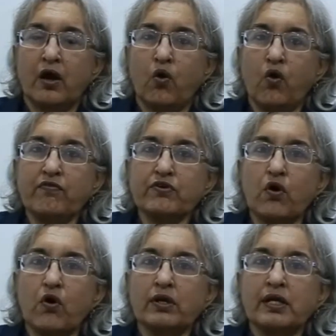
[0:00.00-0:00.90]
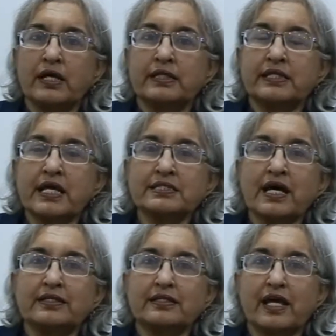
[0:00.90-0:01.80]
Overall, these
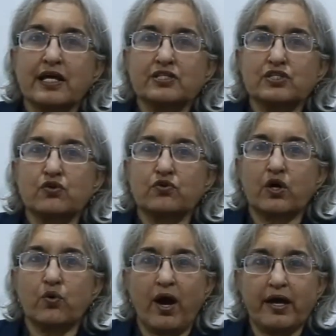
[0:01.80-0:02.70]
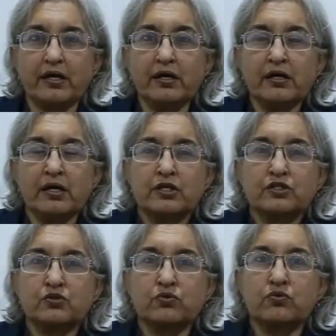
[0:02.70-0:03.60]
are the things you require
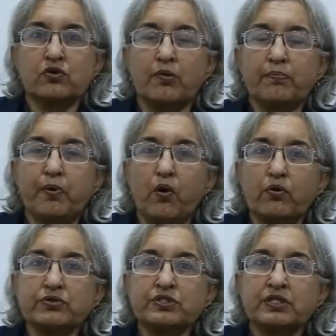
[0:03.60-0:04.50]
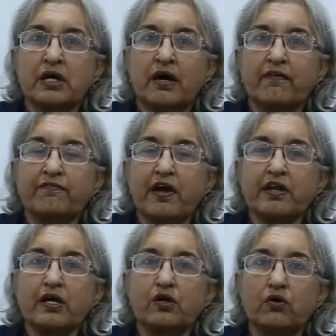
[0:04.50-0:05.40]
to compose a
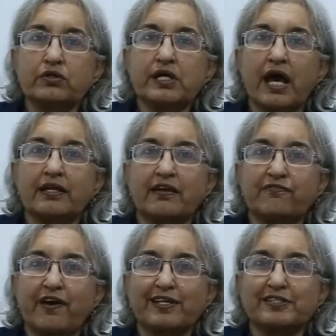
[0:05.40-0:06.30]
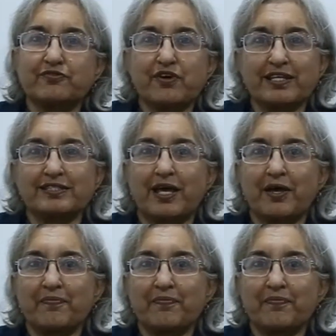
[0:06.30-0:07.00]
very good and effective essay.